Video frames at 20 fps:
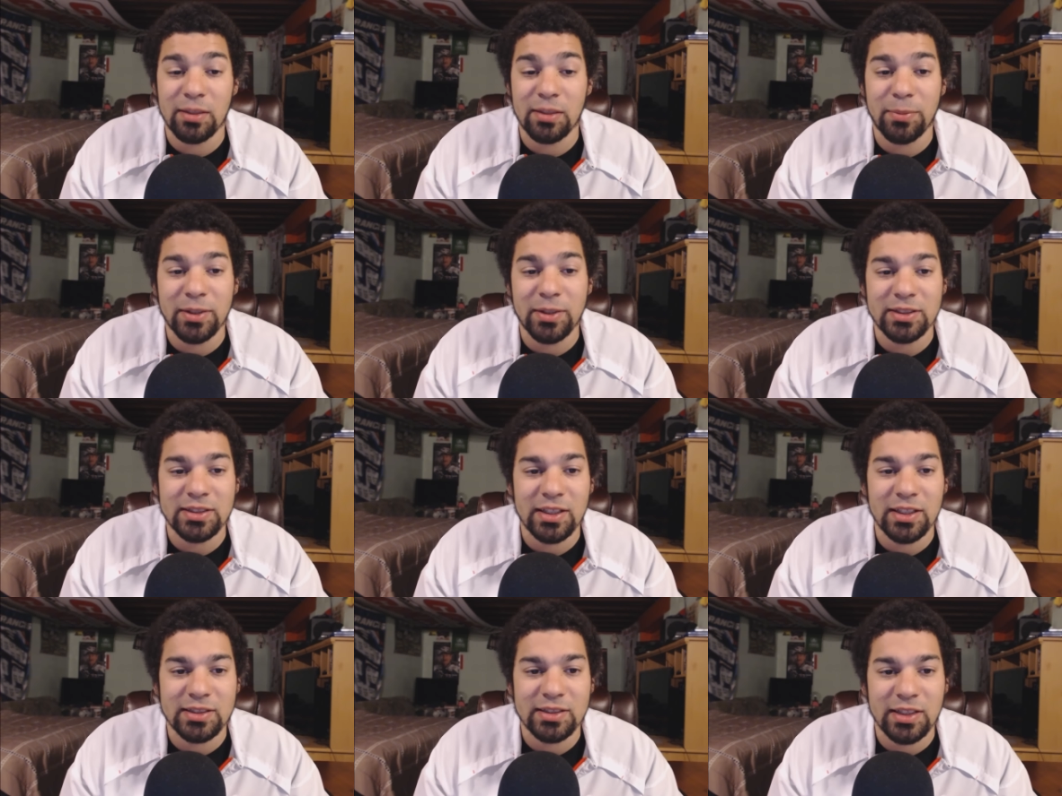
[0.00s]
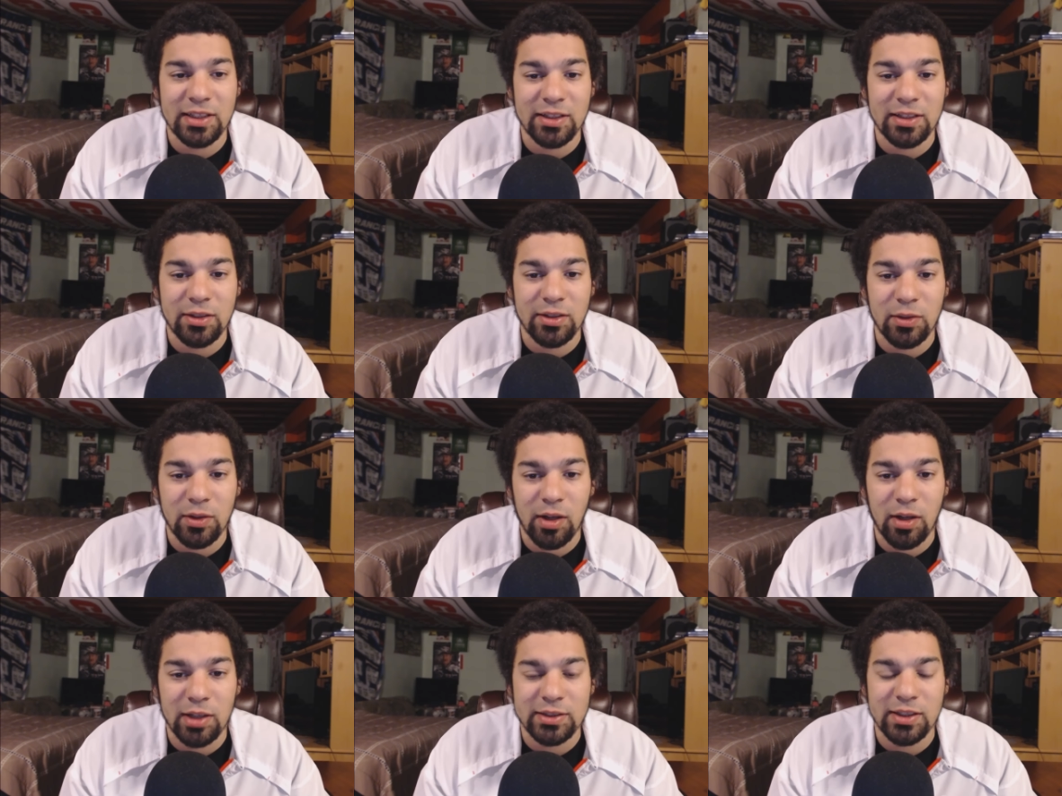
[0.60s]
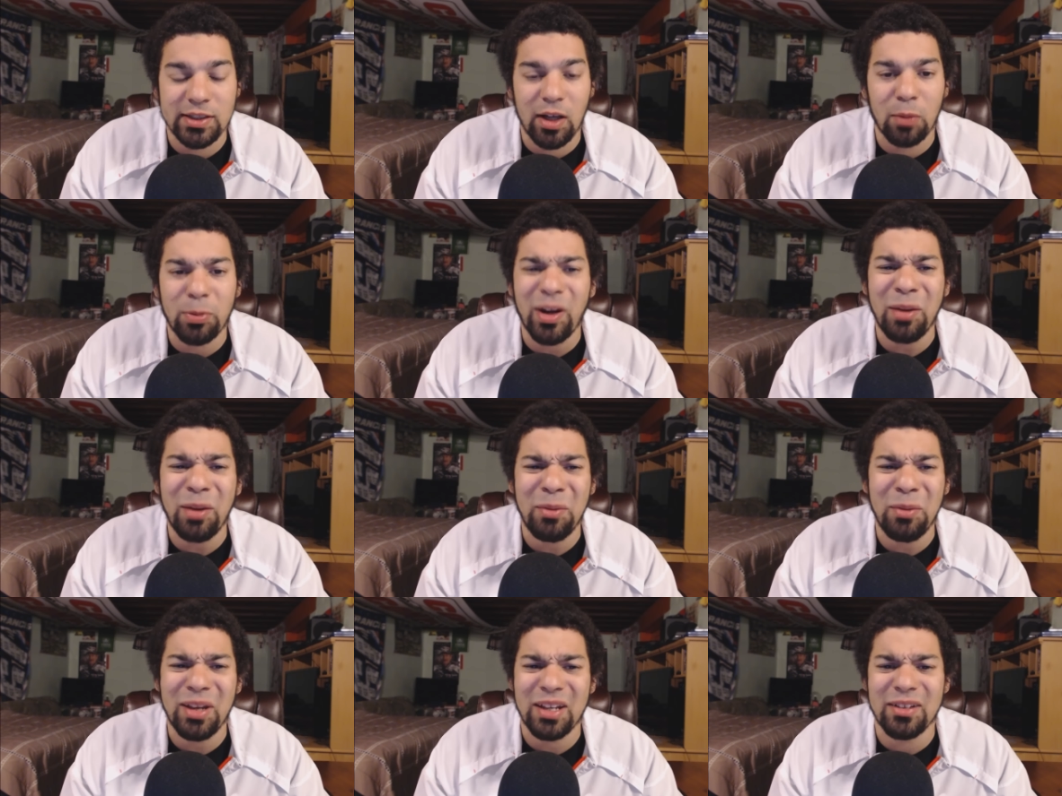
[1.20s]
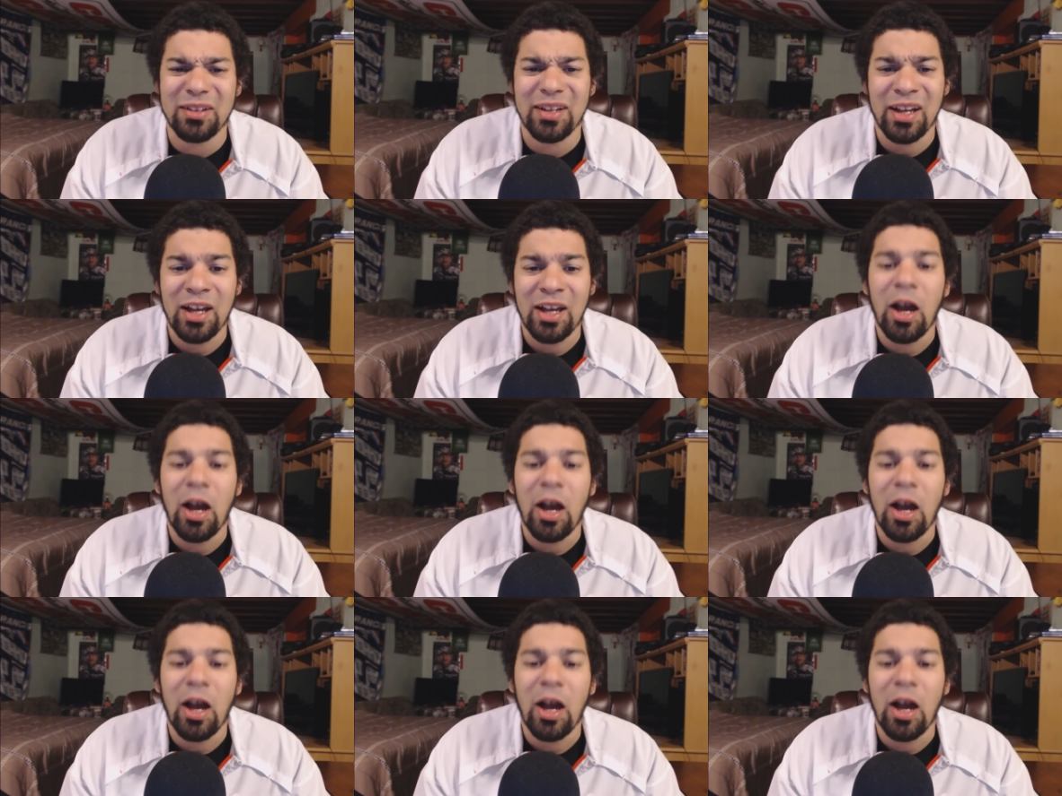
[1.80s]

The biggest thing is Kirito and Asuna. I'll probably make it.